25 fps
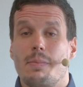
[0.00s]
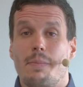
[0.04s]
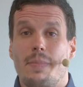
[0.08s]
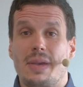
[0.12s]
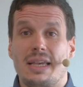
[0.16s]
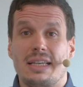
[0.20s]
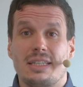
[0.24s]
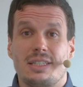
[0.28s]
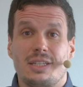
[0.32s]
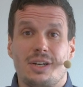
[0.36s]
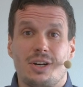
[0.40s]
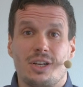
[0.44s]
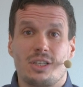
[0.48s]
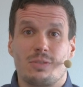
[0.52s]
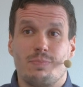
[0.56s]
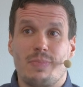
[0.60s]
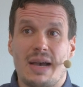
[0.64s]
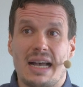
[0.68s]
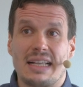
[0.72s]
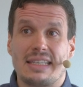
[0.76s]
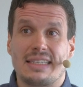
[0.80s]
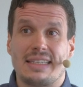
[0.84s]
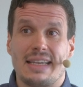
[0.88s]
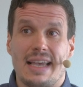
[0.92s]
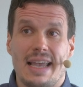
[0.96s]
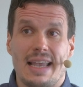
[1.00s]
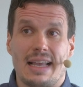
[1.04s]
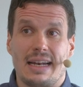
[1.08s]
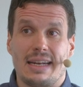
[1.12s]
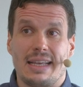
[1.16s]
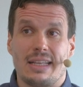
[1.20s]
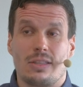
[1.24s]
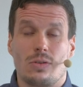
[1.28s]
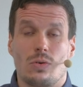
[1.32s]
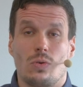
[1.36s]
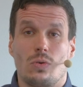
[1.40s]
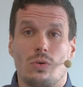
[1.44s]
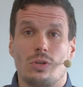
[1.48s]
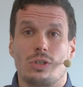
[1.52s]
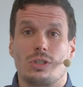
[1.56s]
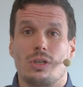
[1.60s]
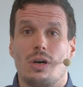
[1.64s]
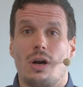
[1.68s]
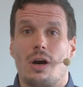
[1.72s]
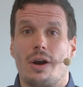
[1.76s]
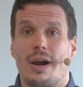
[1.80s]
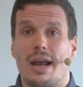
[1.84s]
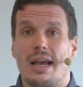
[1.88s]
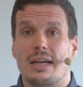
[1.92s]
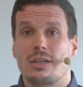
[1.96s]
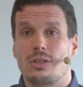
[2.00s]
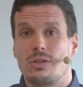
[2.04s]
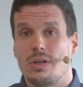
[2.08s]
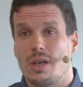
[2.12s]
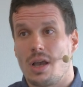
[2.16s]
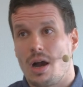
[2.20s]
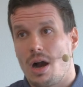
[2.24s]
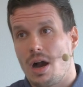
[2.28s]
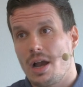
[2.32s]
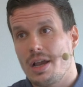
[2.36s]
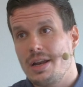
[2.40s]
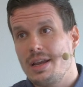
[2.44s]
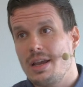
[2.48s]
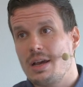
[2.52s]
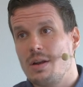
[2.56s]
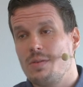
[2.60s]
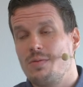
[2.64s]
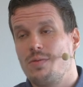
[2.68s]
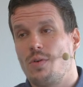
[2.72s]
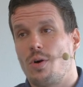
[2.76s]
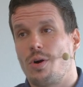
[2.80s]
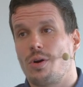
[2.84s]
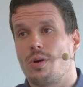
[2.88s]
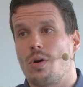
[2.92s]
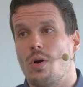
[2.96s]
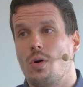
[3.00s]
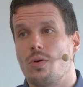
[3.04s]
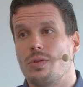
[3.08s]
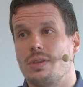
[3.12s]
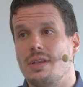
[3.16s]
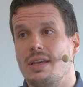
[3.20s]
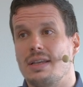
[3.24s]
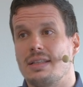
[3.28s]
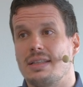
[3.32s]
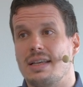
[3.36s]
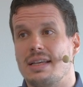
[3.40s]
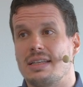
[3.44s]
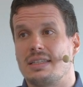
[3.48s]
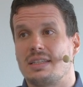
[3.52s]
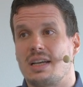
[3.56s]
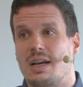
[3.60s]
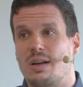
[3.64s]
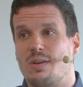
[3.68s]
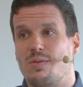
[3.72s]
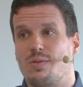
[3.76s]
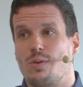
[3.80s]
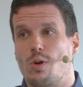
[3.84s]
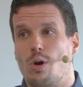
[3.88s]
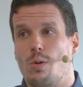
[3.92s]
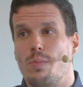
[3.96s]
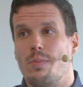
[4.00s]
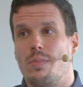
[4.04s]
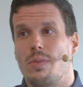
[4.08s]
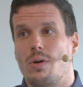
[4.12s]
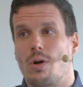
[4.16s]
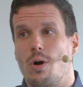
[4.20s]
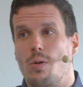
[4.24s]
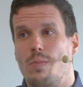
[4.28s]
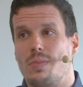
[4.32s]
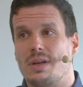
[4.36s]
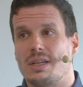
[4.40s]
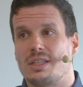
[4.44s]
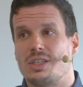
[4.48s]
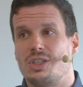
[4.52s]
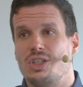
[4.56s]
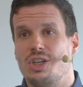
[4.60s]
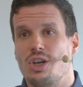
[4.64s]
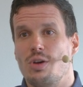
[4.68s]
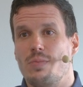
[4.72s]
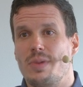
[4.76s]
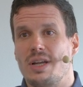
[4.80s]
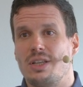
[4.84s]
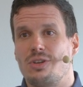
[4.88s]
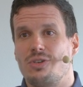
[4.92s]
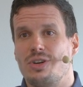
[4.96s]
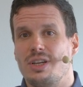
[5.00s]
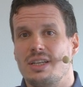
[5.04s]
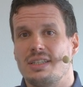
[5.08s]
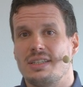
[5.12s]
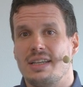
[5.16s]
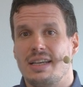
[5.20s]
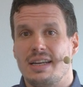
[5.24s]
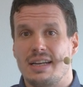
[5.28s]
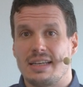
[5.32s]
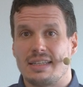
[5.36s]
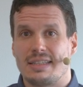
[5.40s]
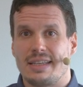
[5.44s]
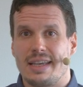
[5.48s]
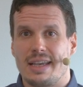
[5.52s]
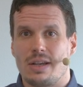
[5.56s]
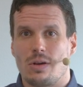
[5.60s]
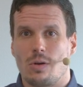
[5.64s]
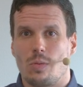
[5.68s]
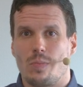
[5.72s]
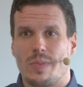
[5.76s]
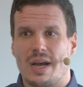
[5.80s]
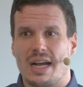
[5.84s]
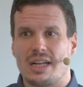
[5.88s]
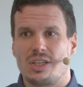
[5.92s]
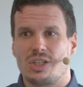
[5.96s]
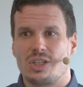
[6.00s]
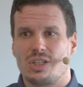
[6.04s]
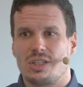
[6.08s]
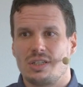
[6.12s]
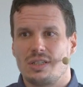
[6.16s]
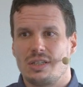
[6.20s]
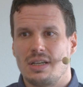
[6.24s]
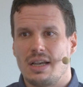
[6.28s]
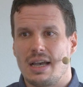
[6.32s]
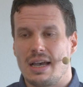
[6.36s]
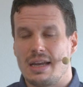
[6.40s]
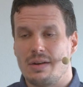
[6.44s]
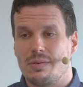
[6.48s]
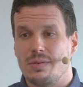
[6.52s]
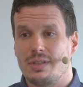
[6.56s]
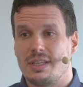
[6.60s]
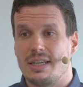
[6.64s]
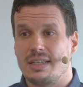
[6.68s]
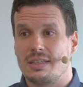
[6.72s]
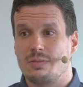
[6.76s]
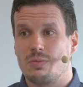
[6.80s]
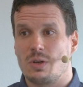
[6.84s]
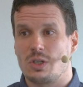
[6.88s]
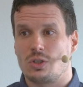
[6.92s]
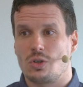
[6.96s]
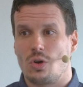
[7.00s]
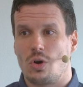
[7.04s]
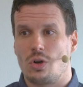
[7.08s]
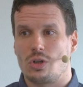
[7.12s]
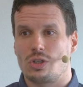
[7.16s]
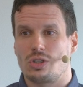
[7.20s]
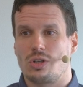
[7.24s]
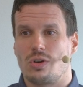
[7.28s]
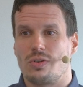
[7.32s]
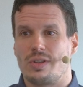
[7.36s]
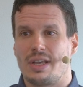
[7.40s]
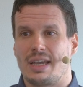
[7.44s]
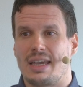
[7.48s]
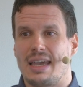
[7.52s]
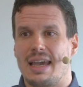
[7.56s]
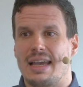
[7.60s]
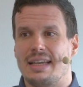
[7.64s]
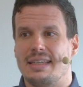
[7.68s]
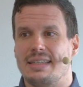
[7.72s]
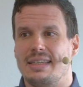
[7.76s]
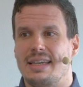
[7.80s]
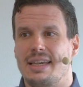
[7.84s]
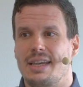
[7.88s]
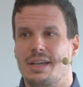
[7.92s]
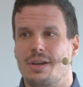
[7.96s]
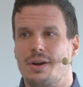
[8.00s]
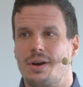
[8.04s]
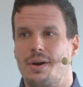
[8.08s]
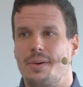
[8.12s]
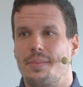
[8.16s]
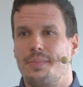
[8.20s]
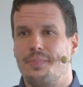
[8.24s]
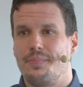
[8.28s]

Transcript: B-series batch ALD tools are actually ideal for coating these kind of com complex geometries in a single batch, and this was also the case here.